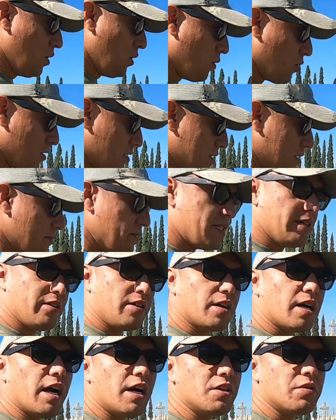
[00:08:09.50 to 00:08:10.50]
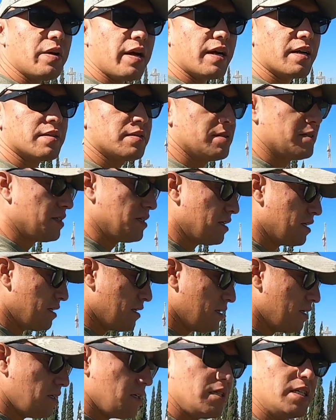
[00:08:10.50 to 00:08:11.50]
or cemetery contracts,
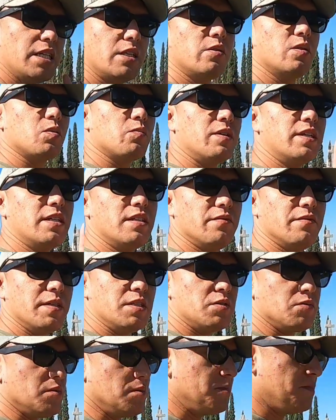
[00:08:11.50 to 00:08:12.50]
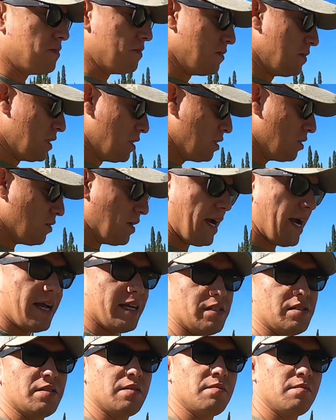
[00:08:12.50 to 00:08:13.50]
you're dealing with one individual who
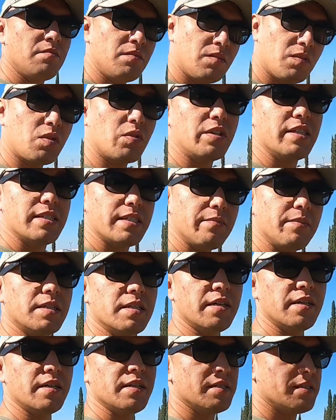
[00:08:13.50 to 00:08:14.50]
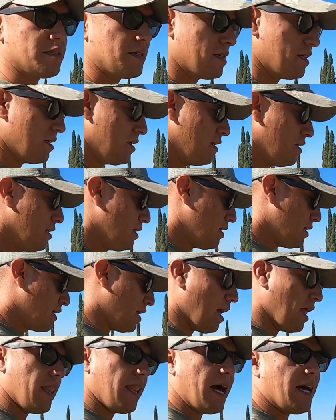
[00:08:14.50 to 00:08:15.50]
has 3 cemeteries.
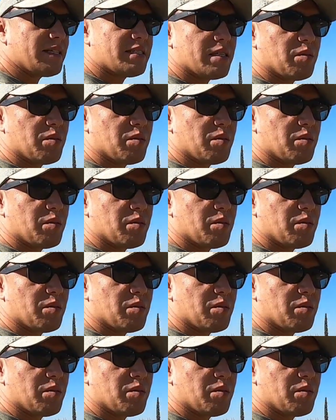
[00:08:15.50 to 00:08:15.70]
A lot